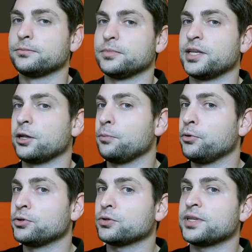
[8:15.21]
The
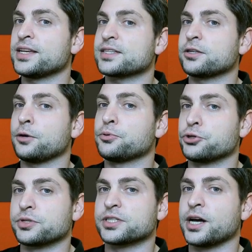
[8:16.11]
Lubuntu desktop should
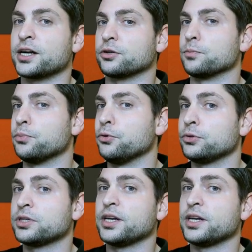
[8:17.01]
start on boot